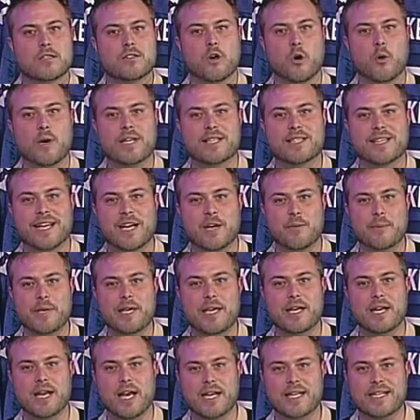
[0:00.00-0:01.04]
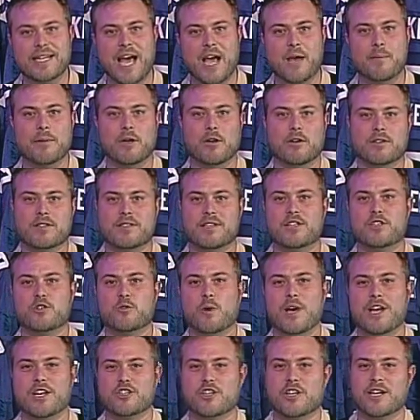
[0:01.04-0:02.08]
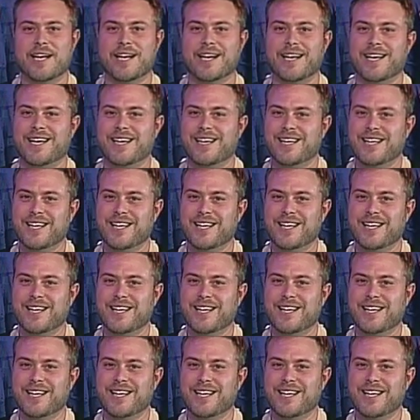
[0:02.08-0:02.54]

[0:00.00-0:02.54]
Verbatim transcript: So it's going to be a nightmare situation and.